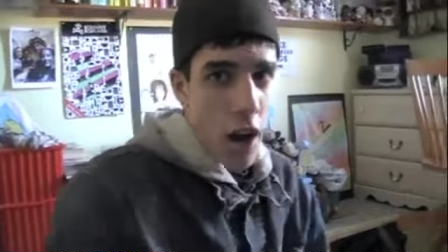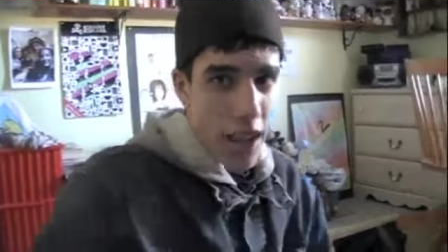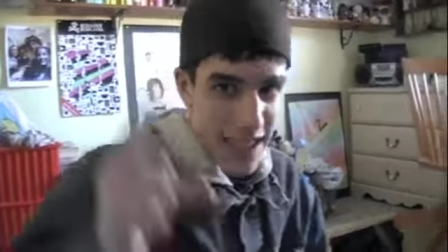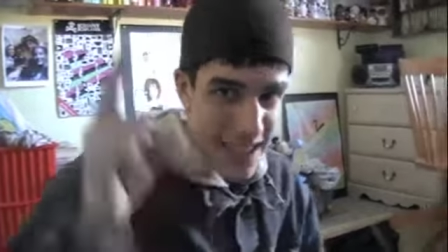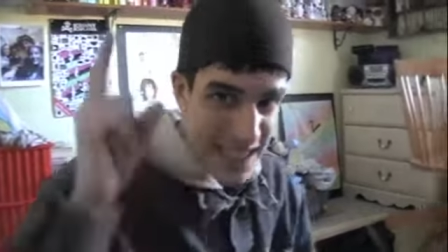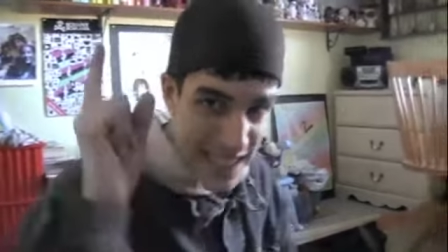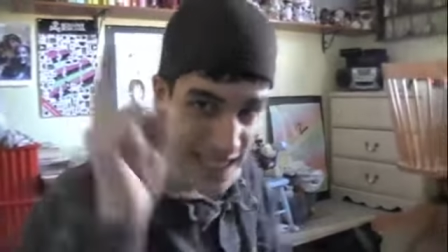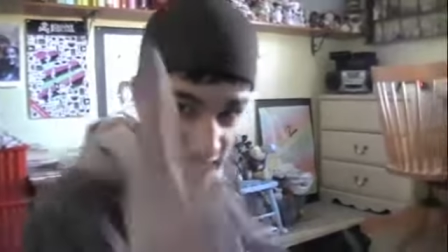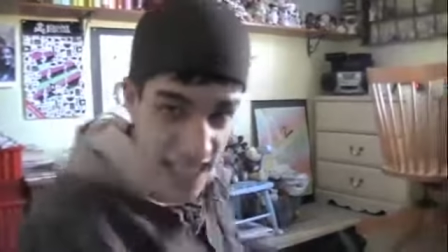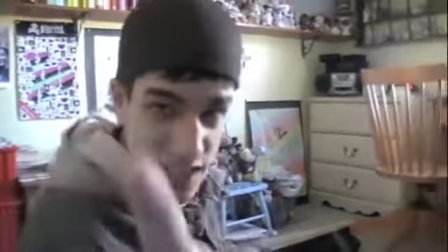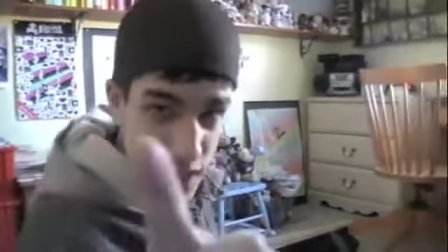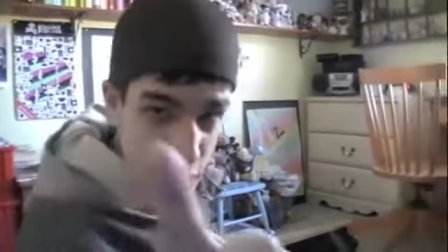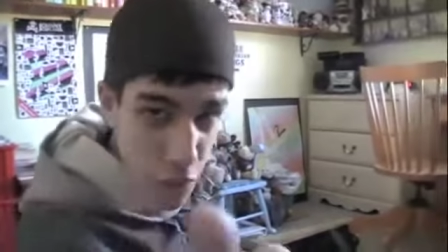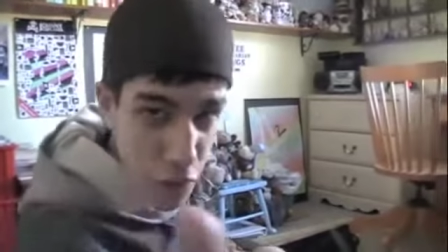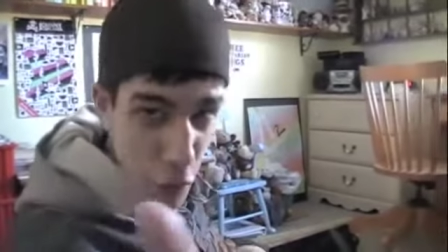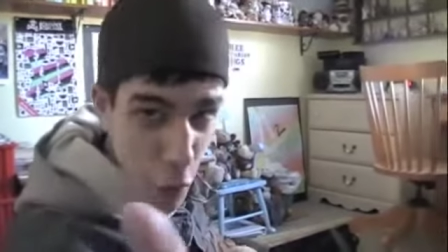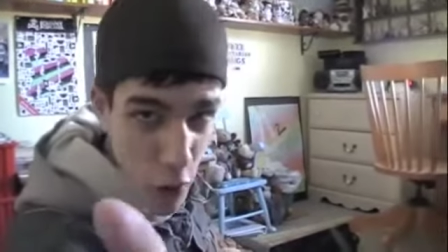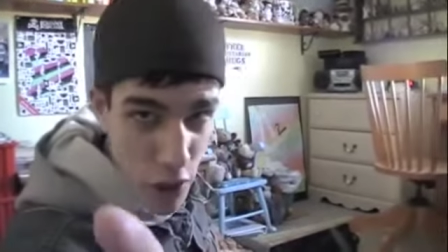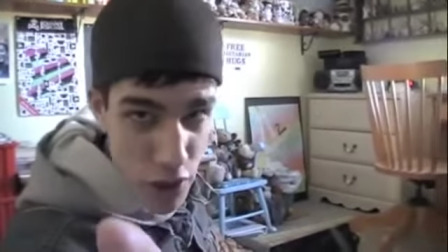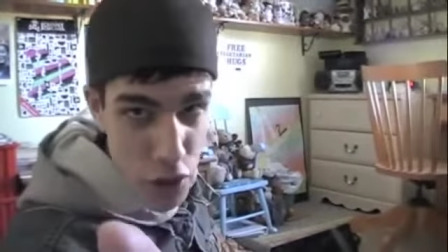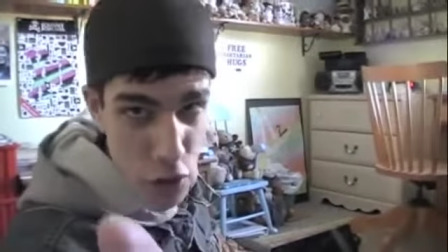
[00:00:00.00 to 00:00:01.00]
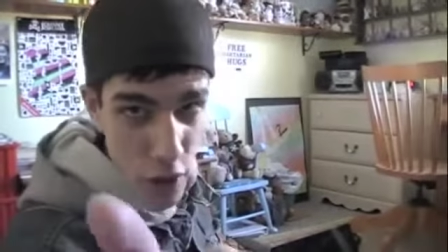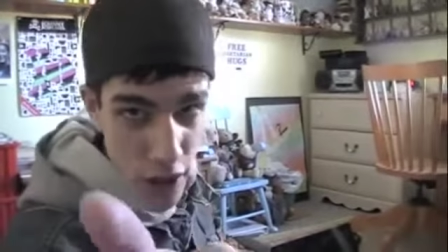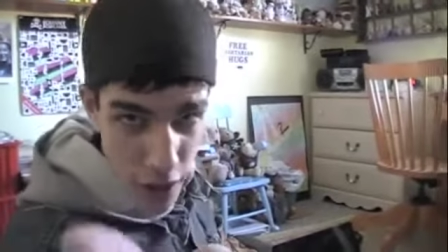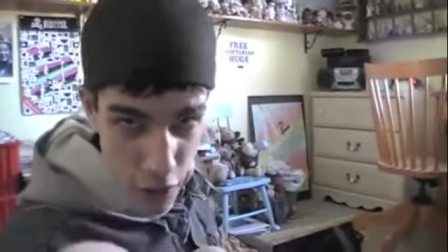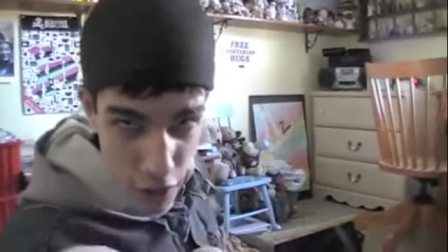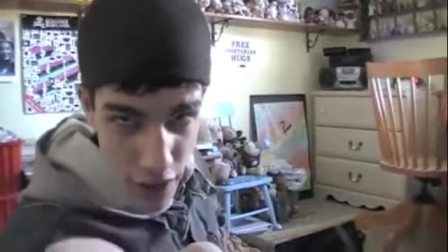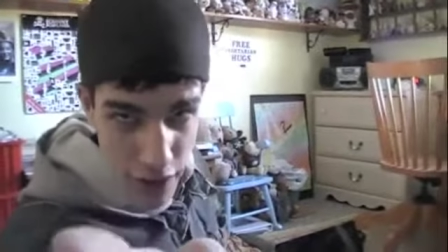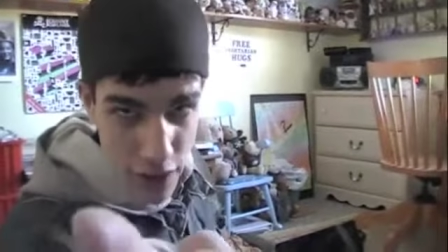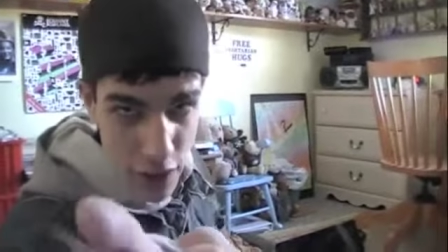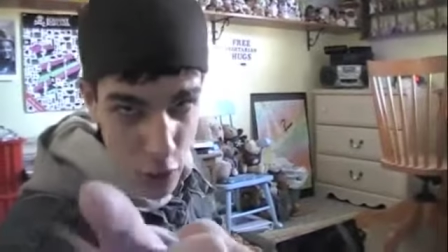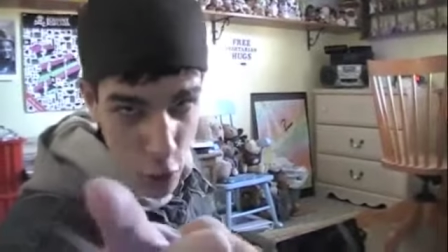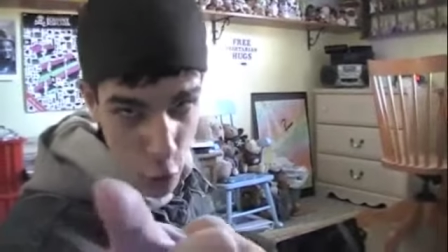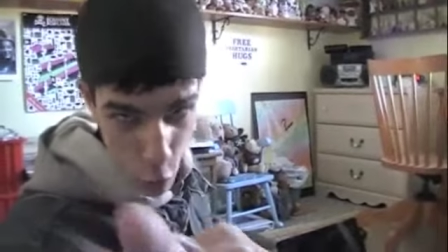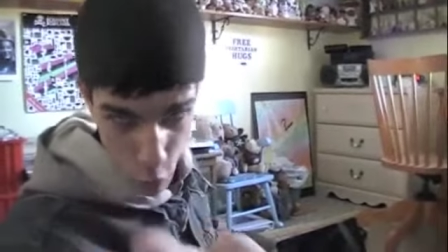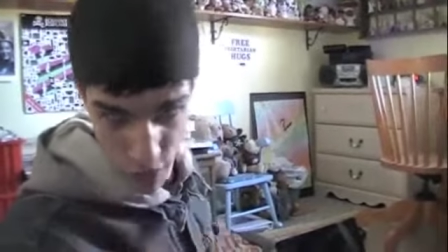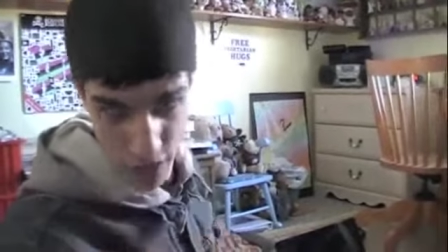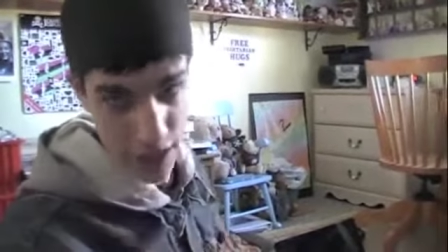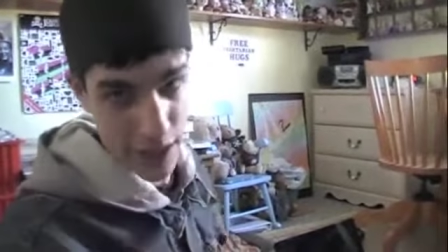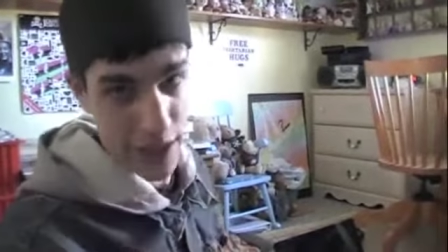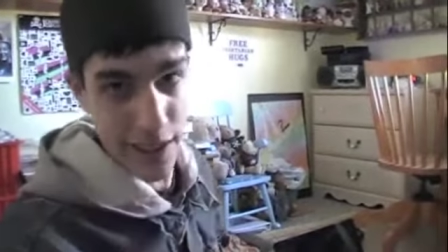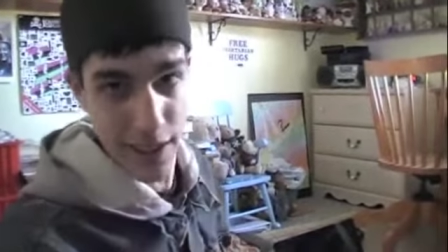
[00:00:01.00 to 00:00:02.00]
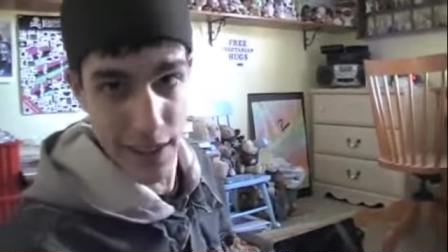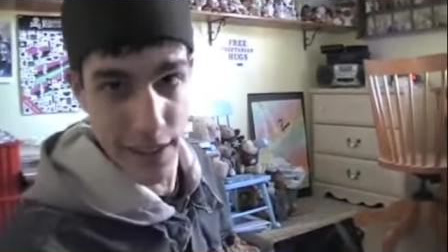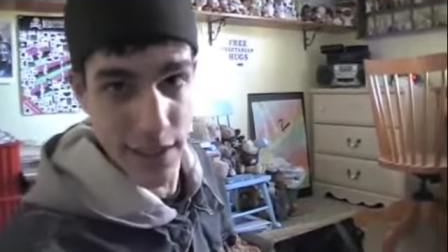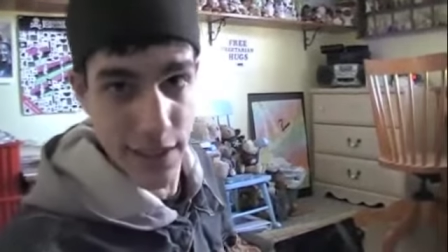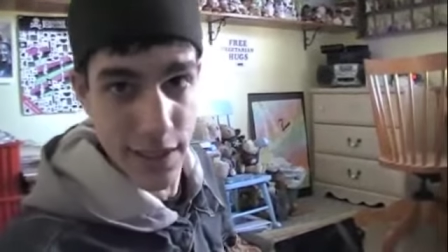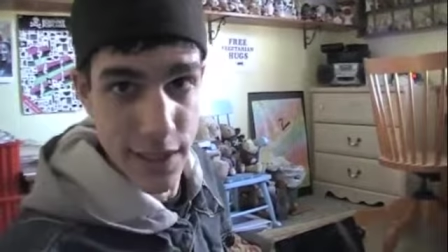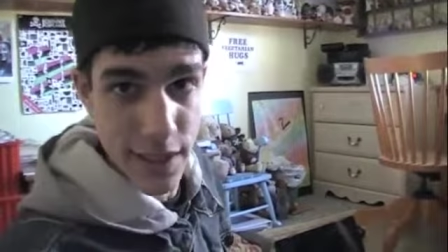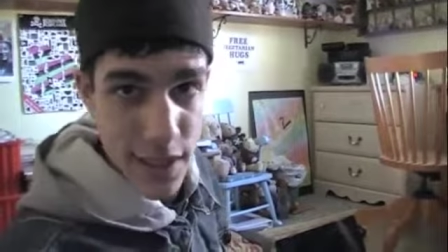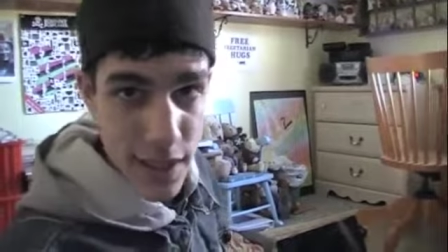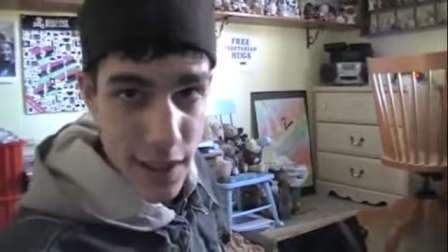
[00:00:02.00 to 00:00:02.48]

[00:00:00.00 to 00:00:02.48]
Season 4 is right around the corner, kids.